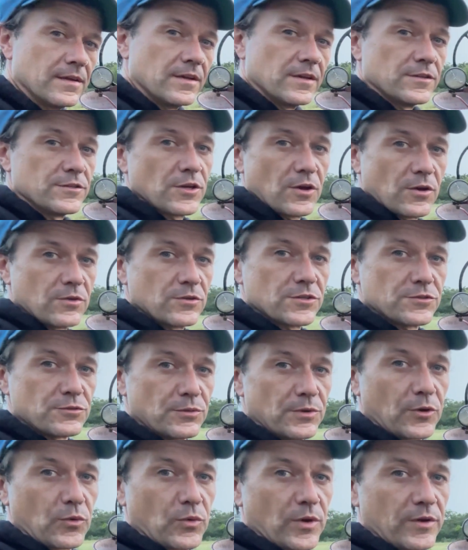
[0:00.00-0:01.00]
So just a
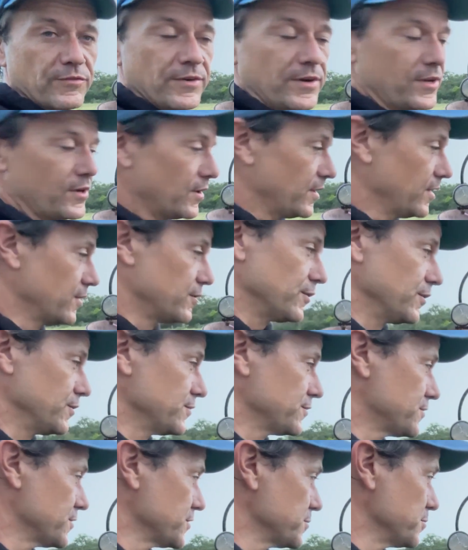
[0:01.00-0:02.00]
real quick video to introduce this